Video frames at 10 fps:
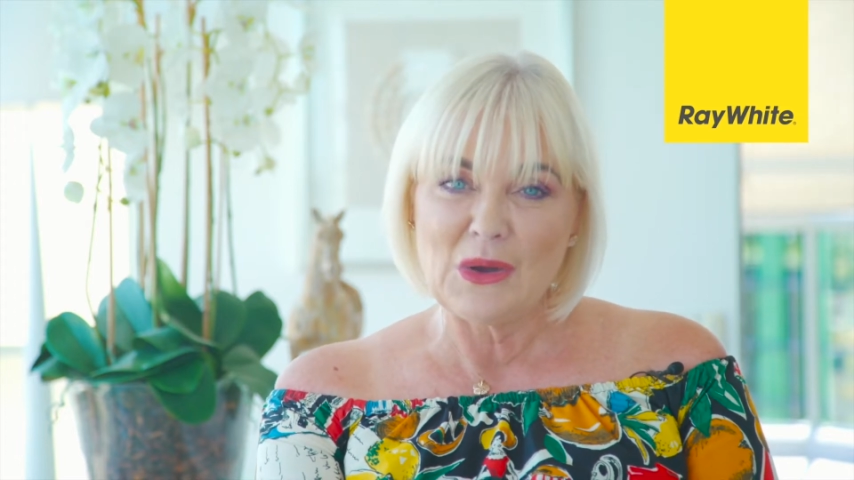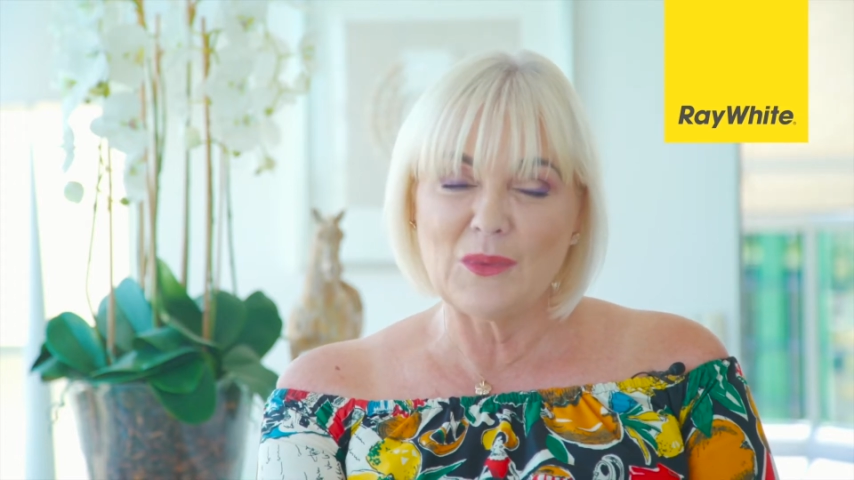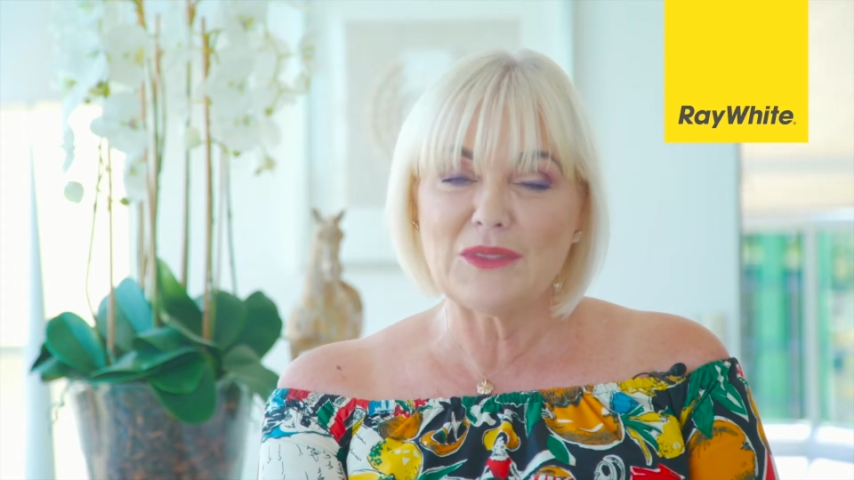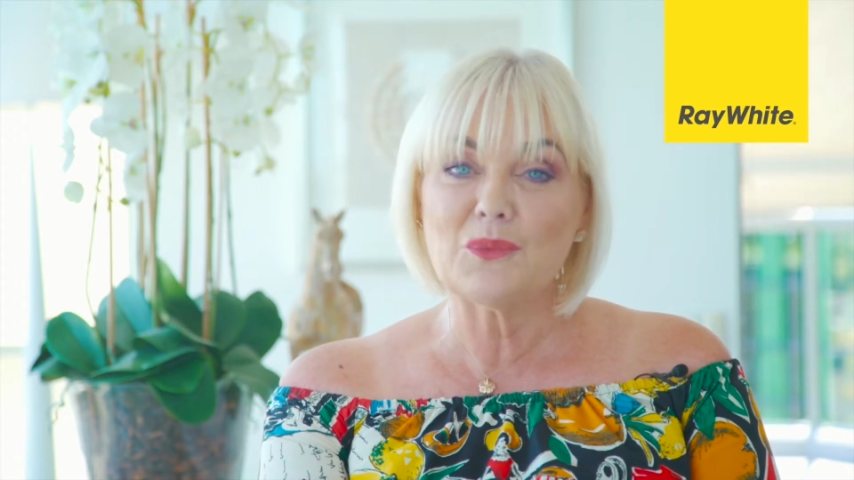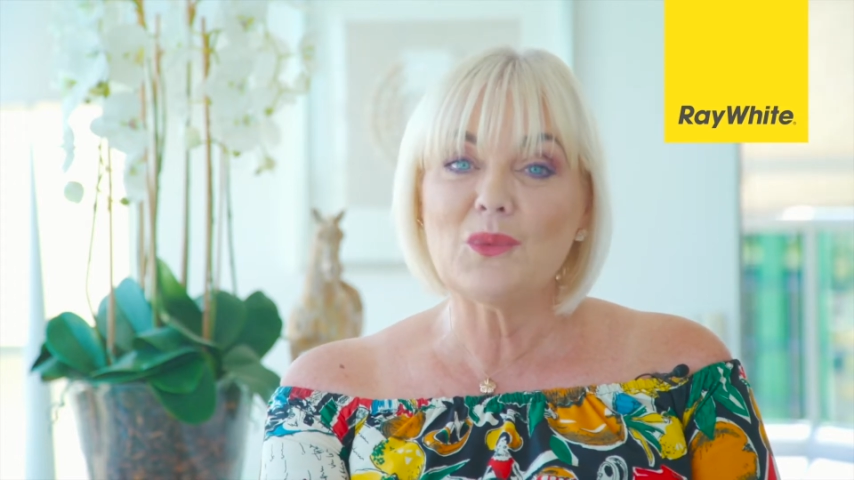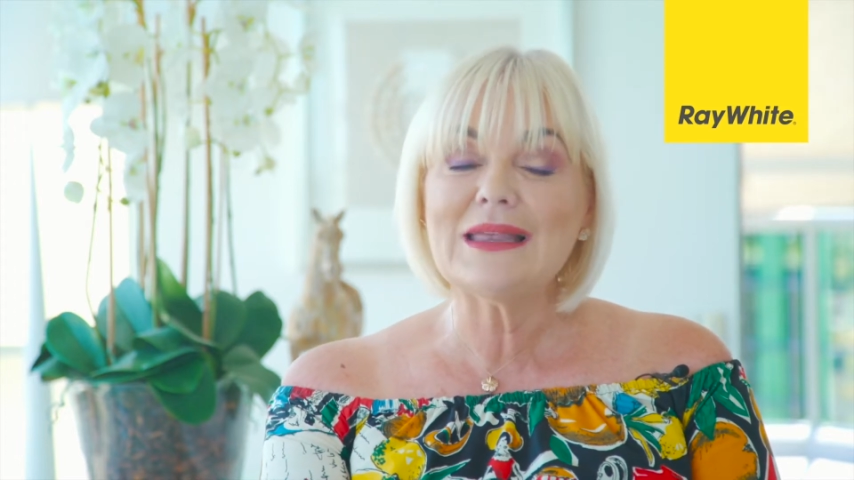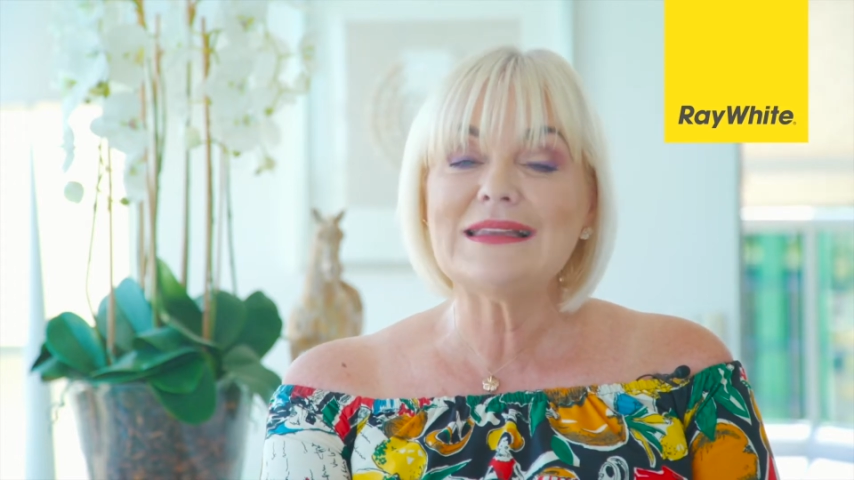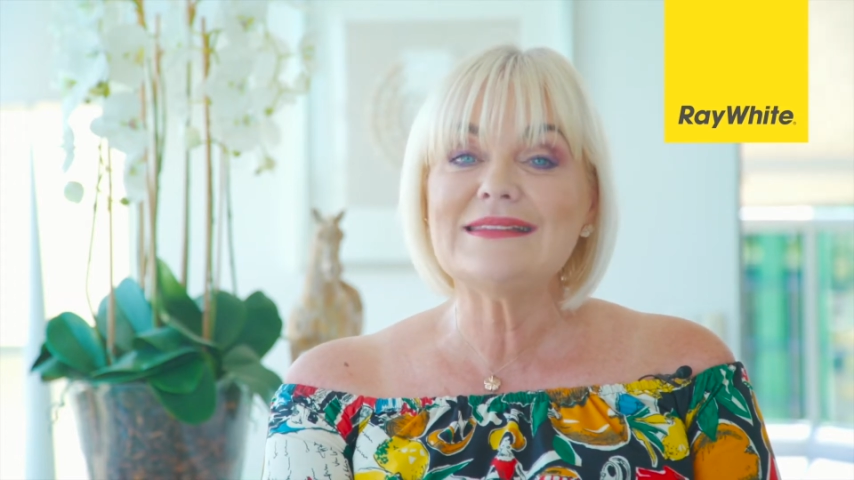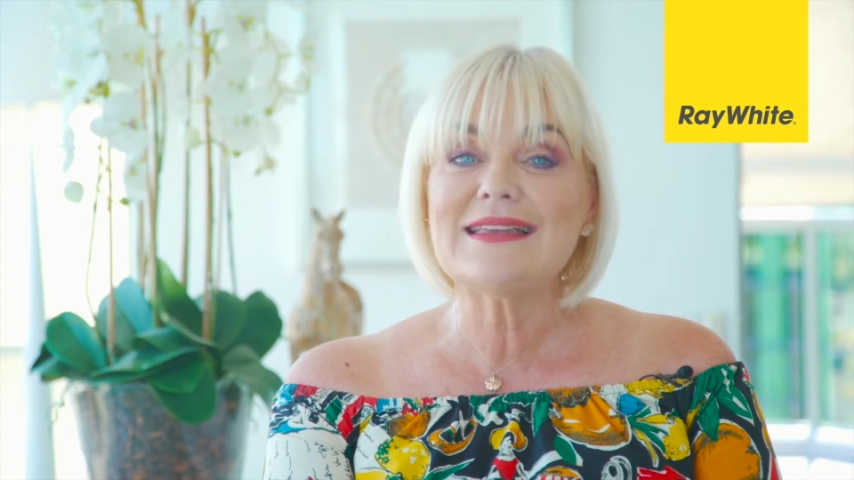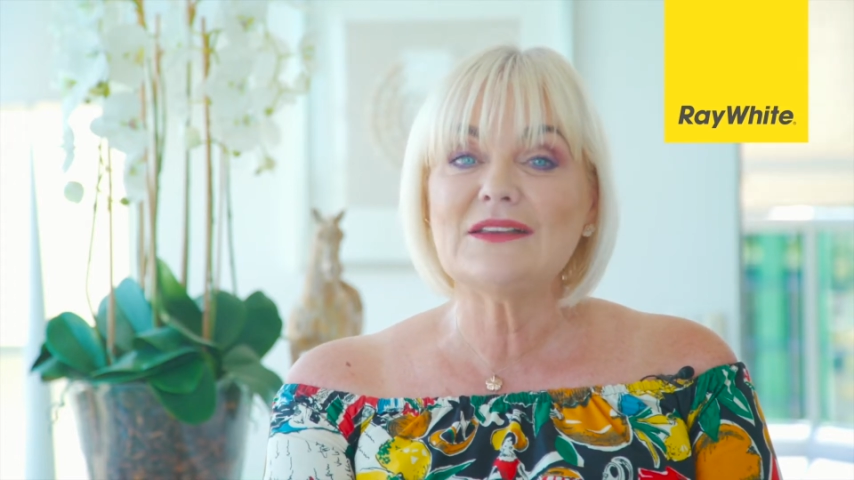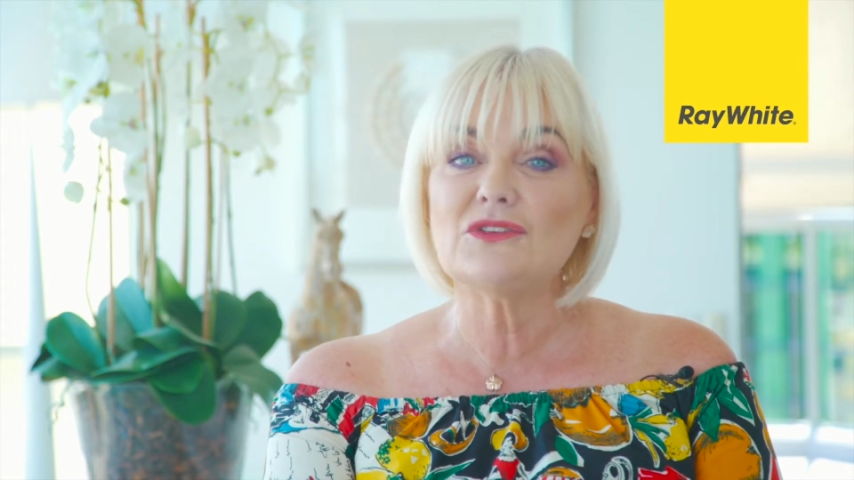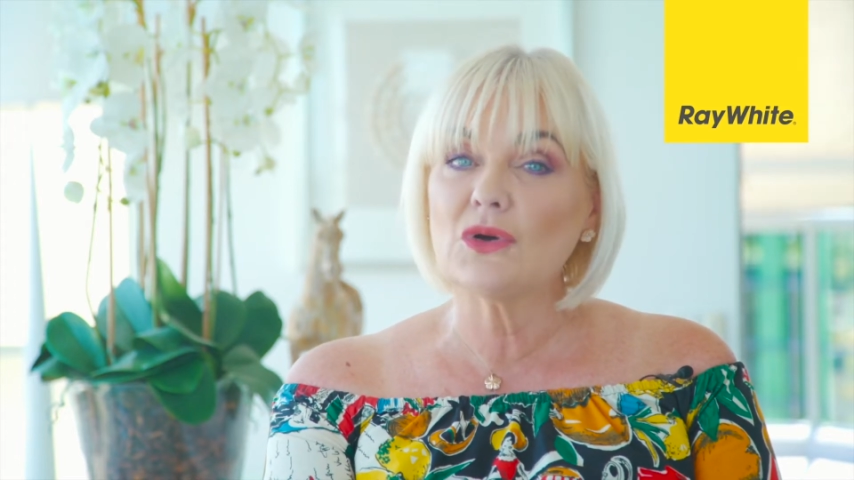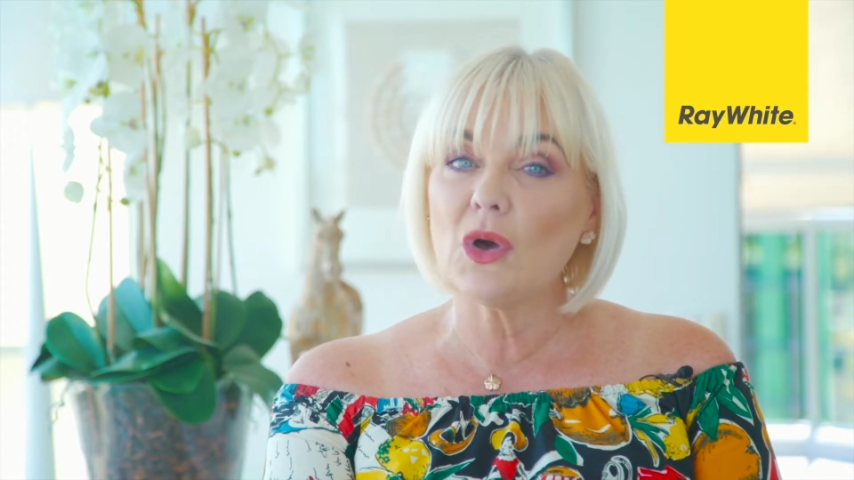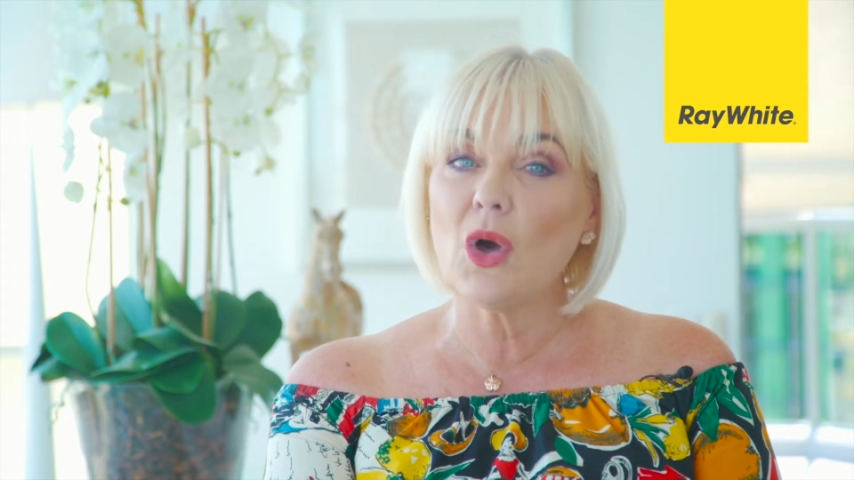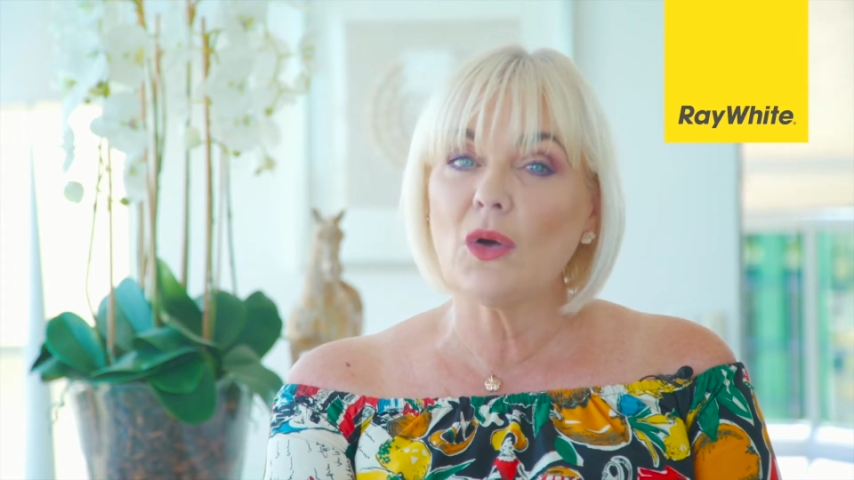with
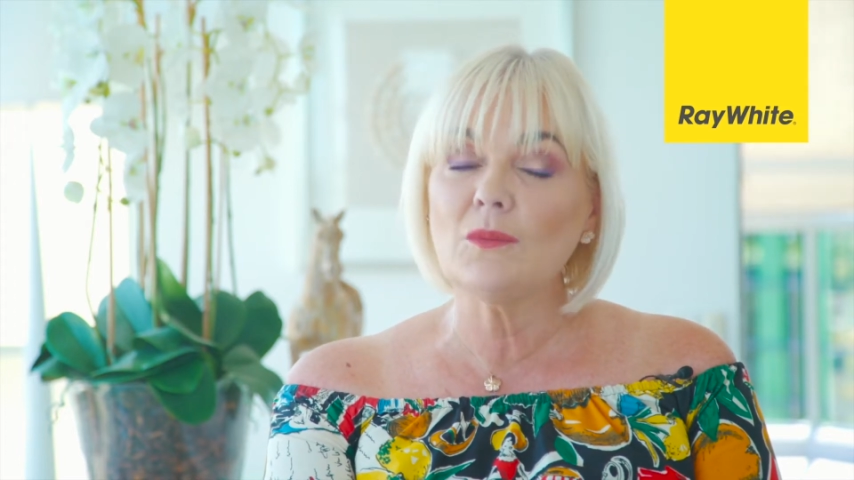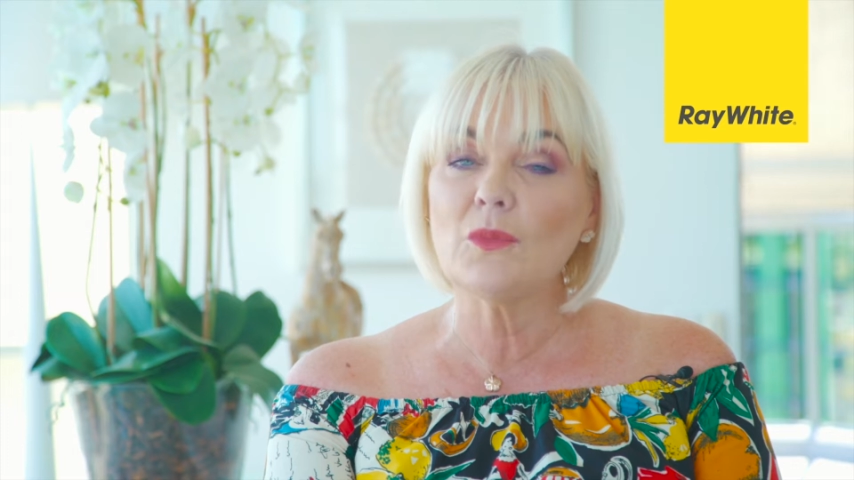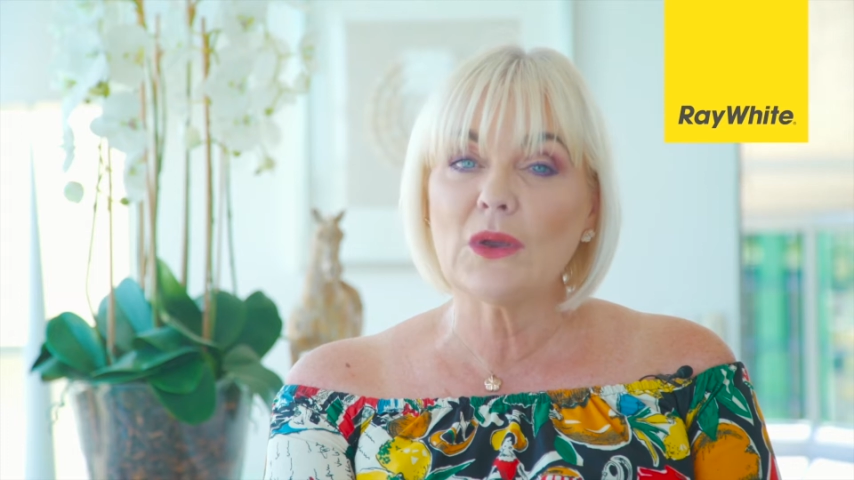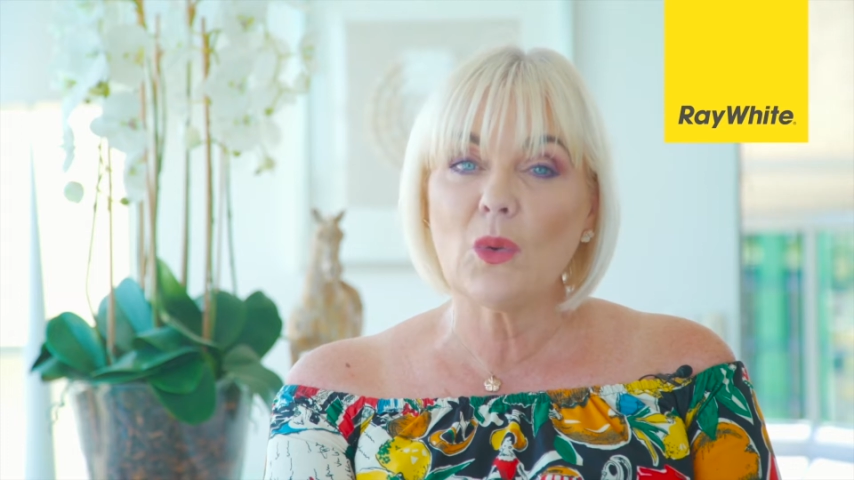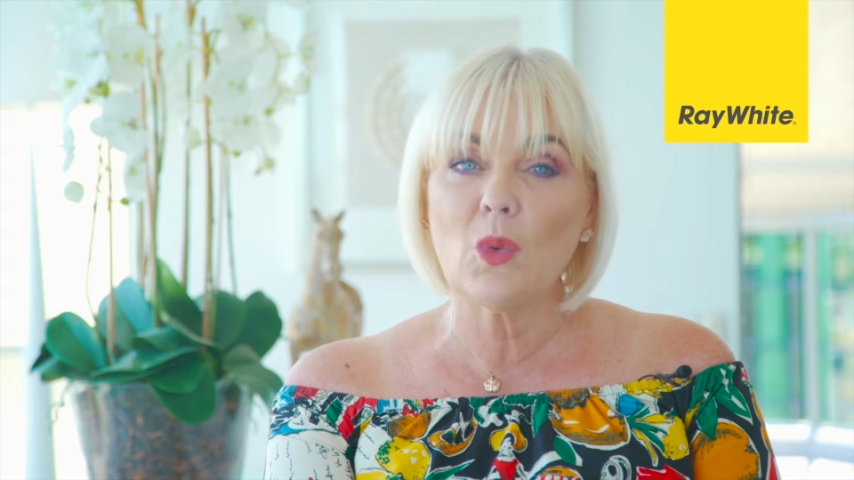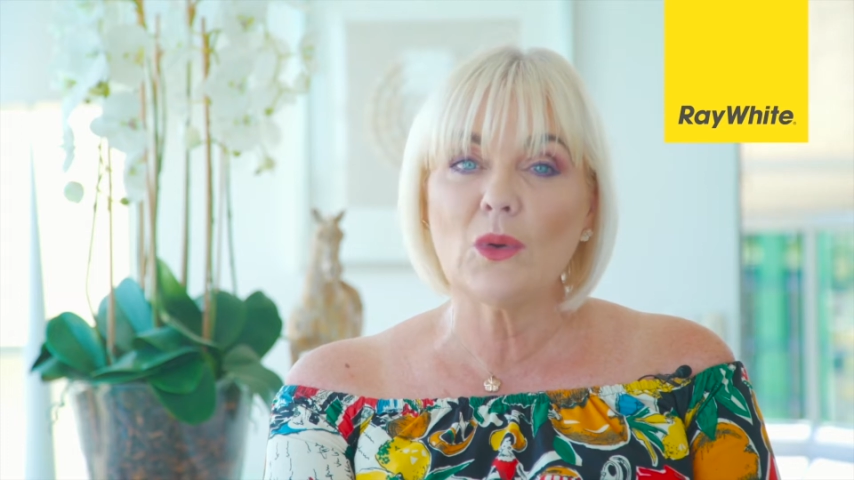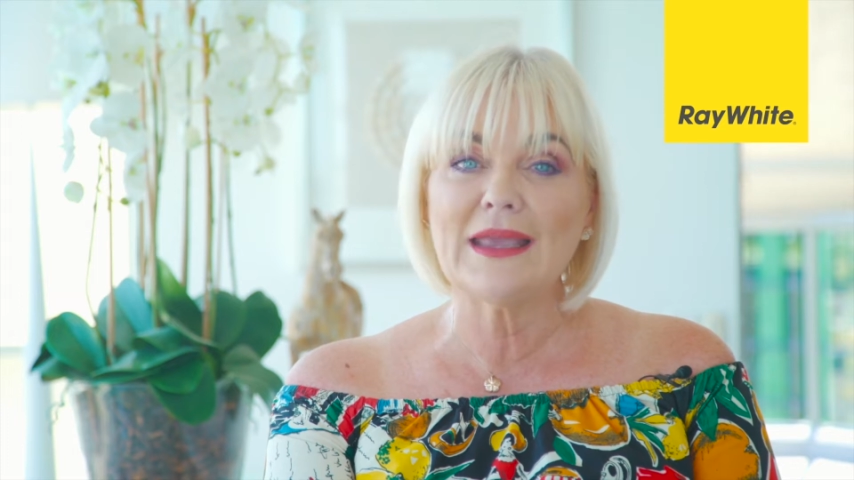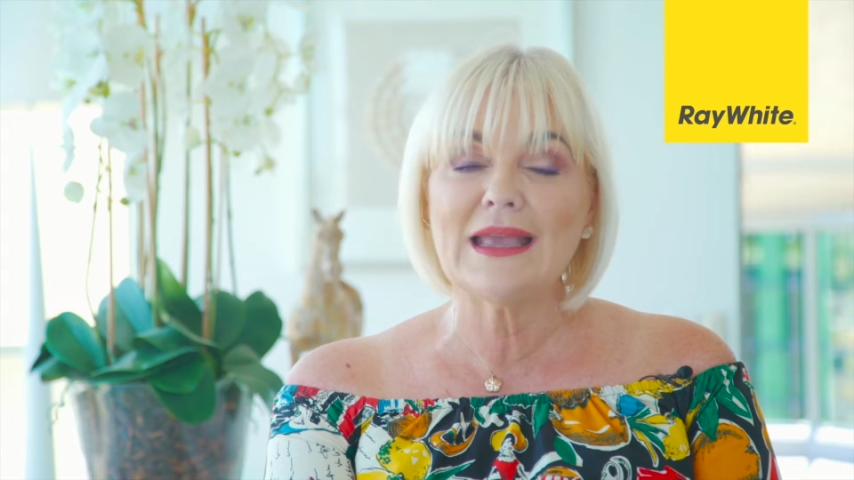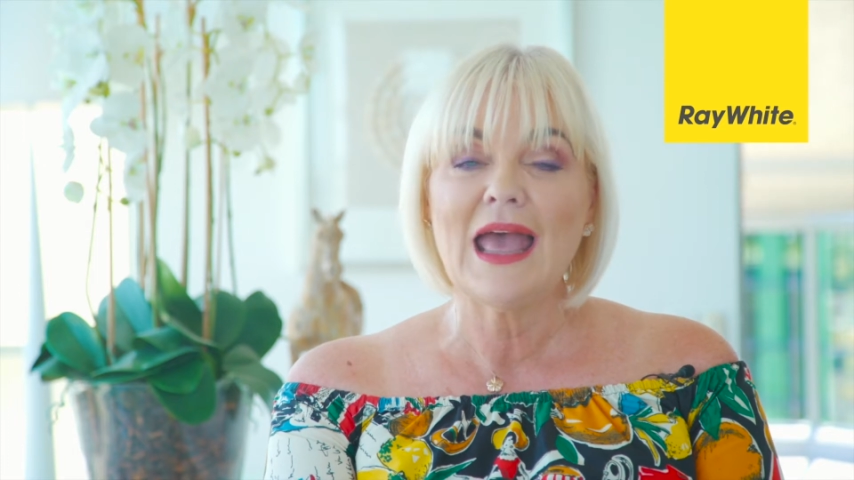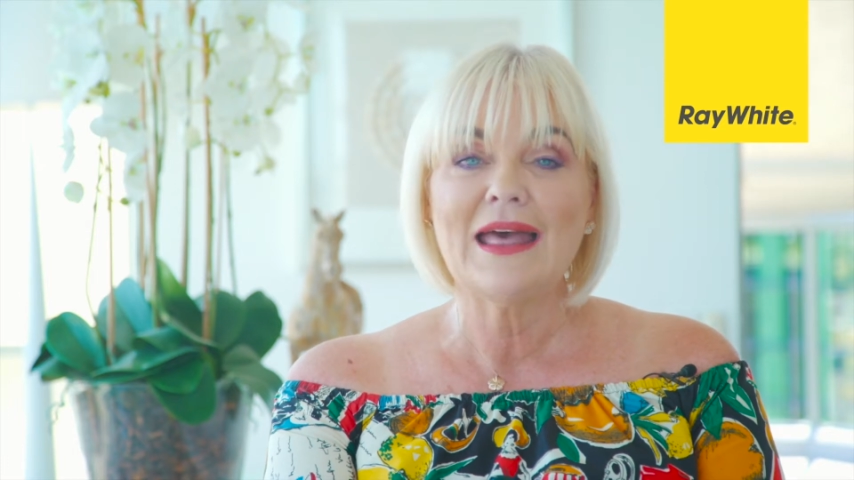realestate.com recording